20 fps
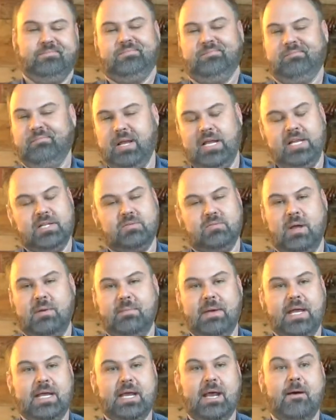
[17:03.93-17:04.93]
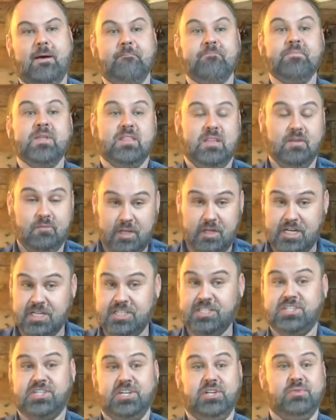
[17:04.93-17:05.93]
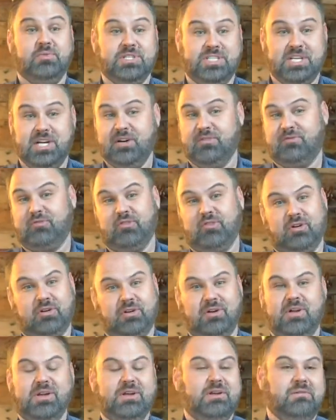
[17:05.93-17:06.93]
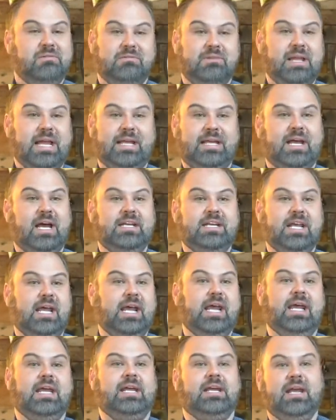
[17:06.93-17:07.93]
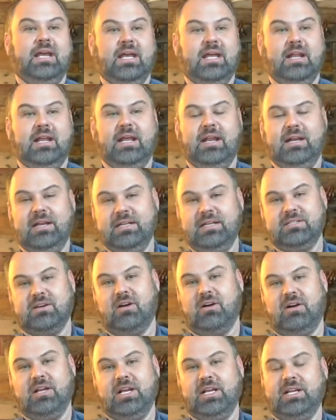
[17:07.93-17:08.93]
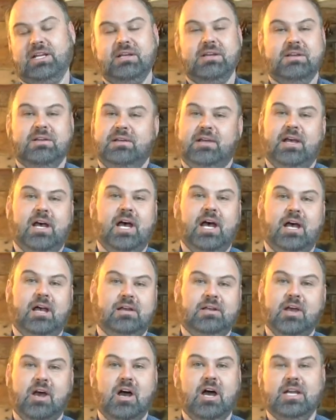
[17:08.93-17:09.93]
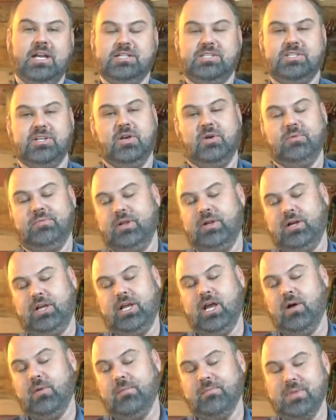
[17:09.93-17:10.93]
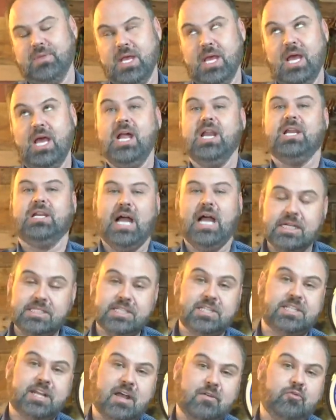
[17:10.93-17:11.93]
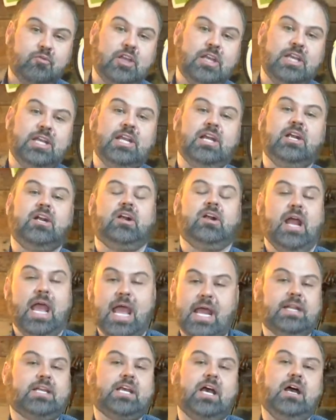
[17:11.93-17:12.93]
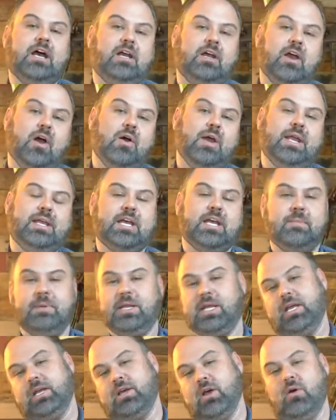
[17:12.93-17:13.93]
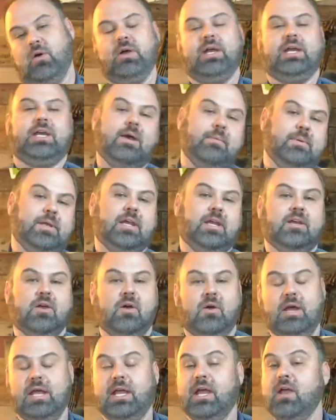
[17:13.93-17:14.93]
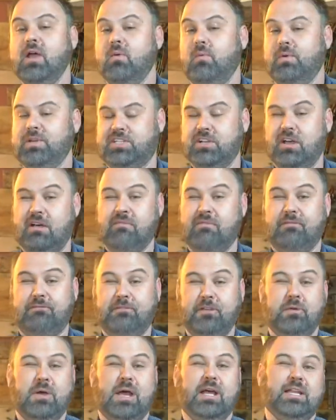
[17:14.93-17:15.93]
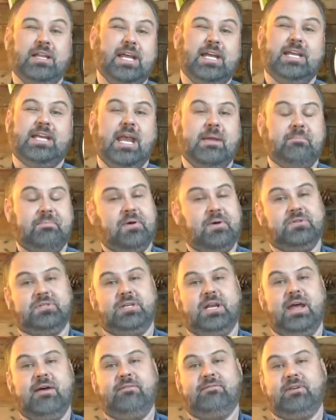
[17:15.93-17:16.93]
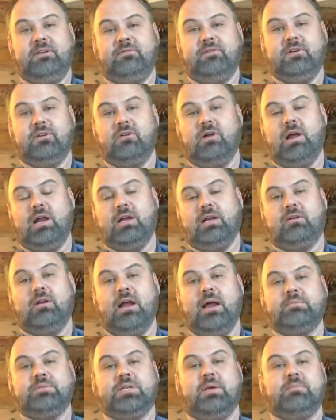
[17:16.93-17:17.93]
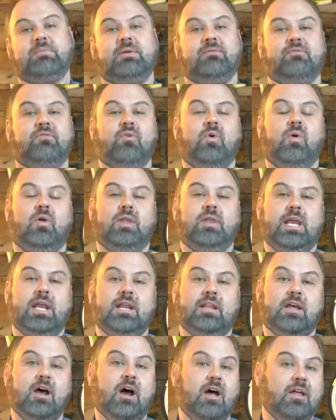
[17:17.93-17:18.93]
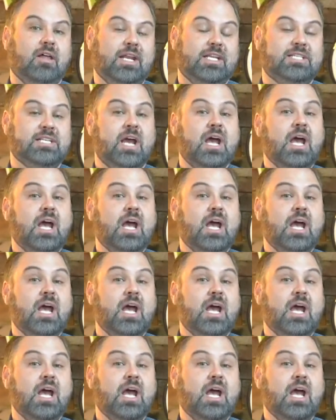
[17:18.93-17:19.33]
made its way back out. The Vintage 2 was here for like a day and is already gone. So there you go. Lots of stuff in here and coming and going. We still have a few Elliott Capos left if you're going to grab something for the end of the holidays.